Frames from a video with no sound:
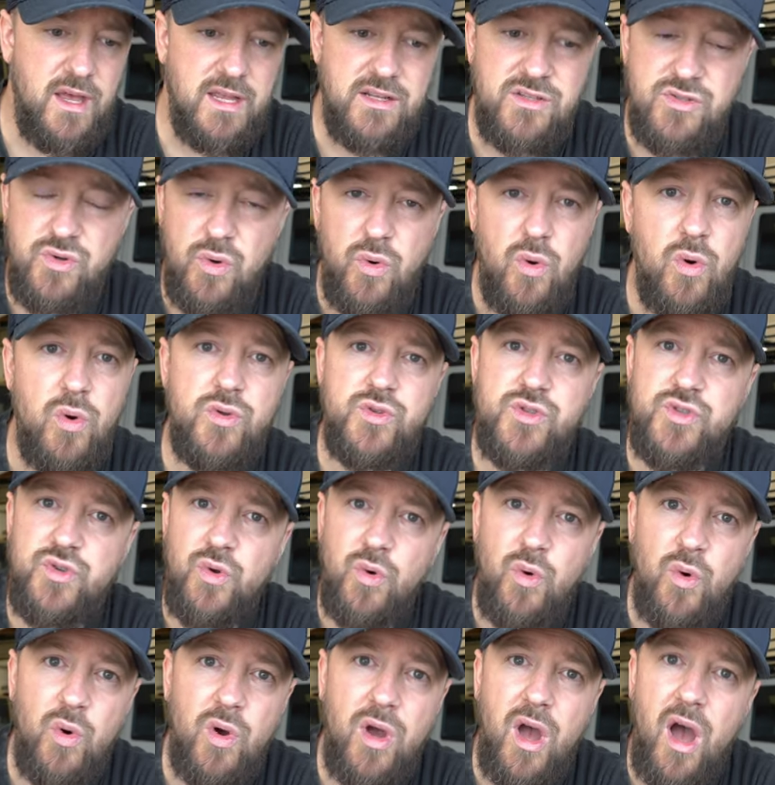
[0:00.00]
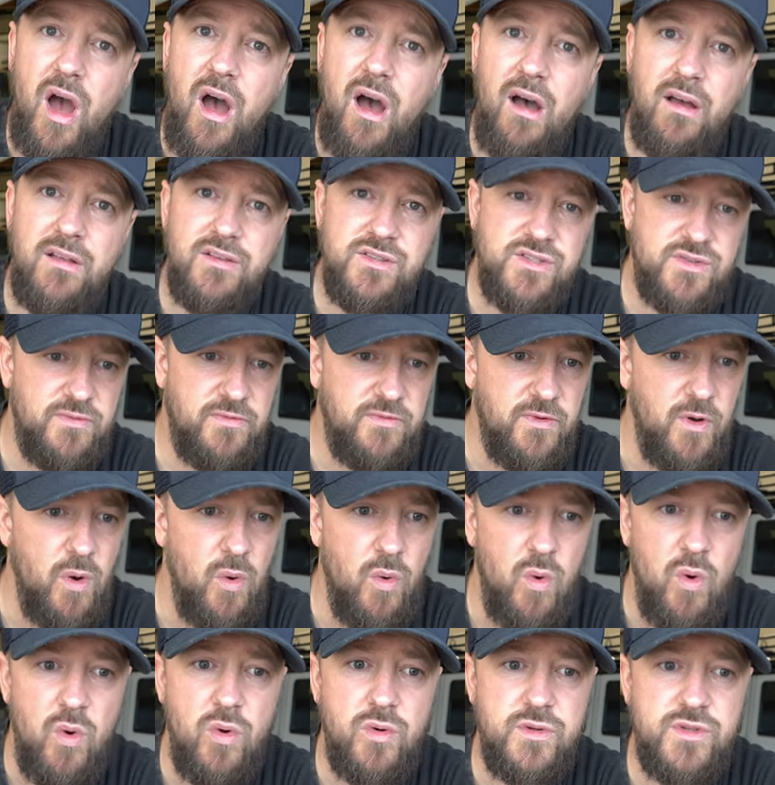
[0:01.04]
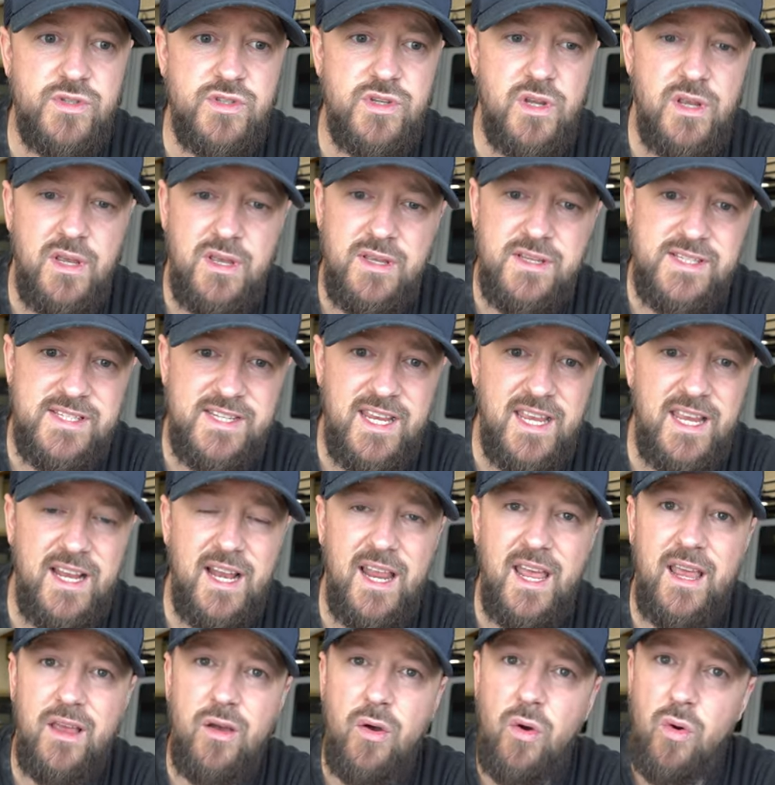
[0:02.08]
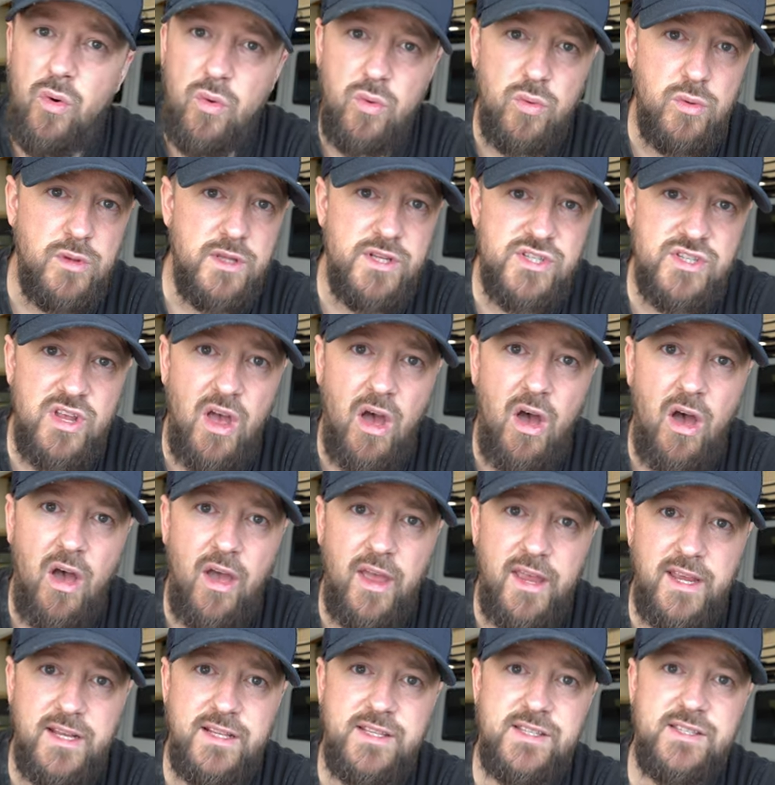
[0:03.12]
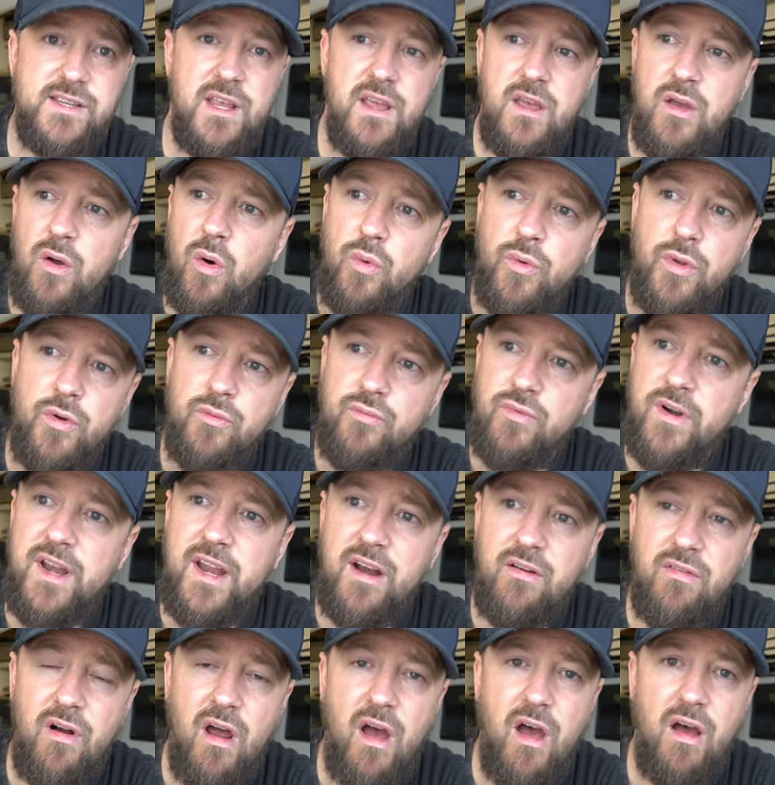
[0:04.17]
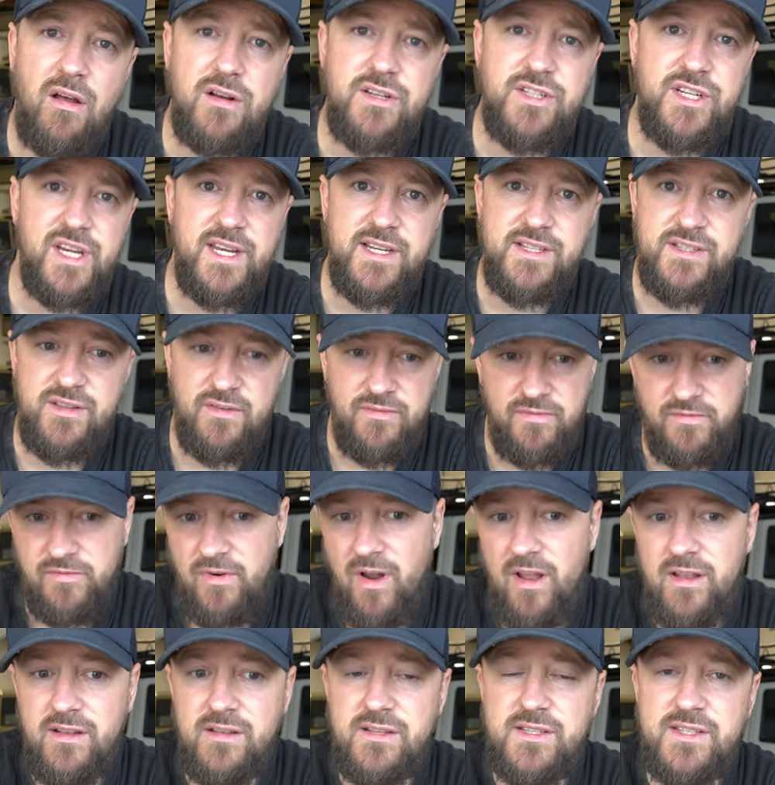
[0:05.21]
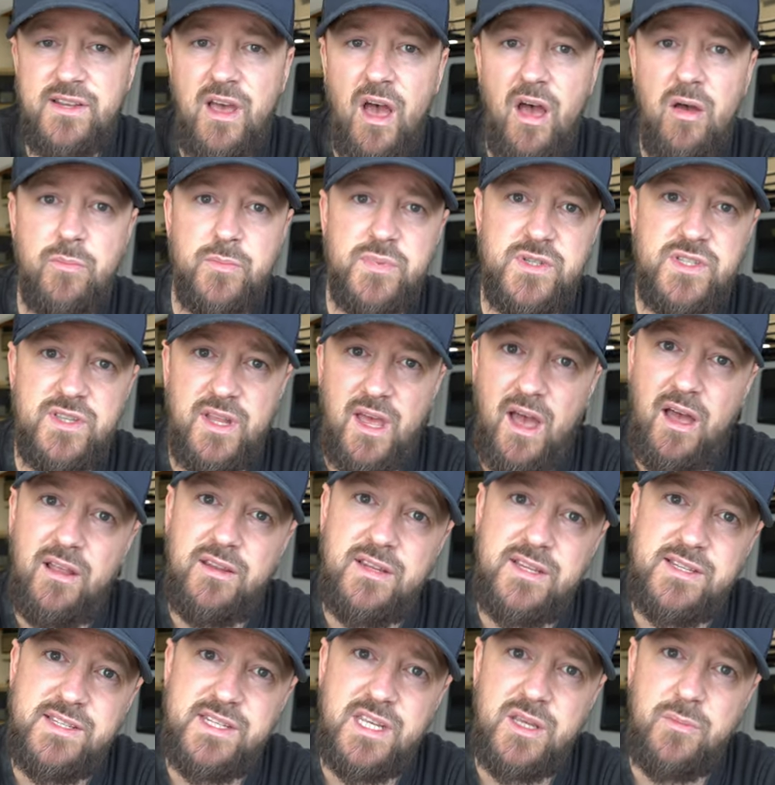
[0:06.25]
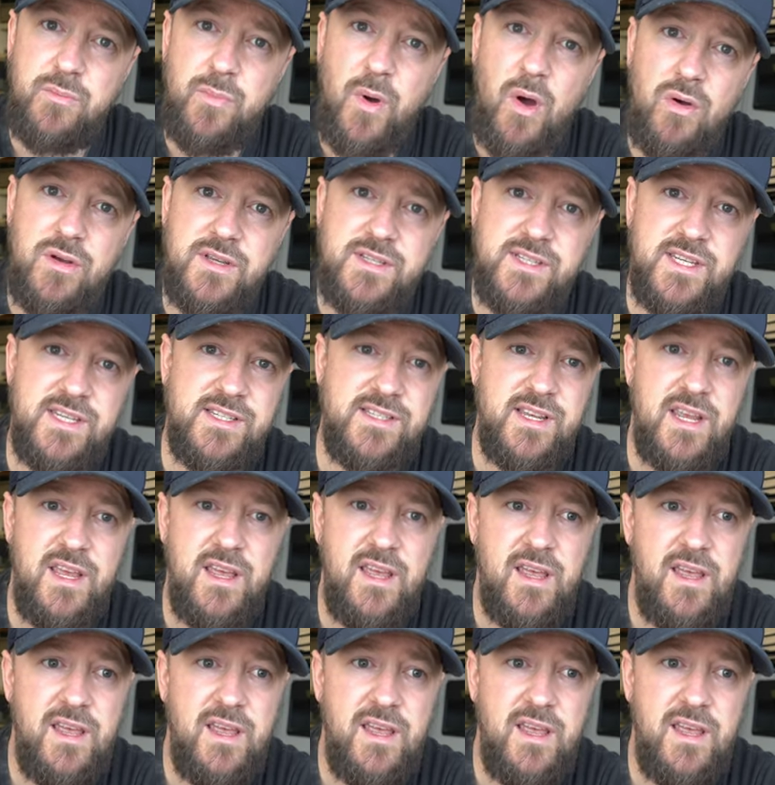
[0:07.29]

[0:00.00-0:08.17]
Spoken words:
doors, door cards, floors, ceiling, all the sides, all the rear arches, the front tubs, the underseat boxes,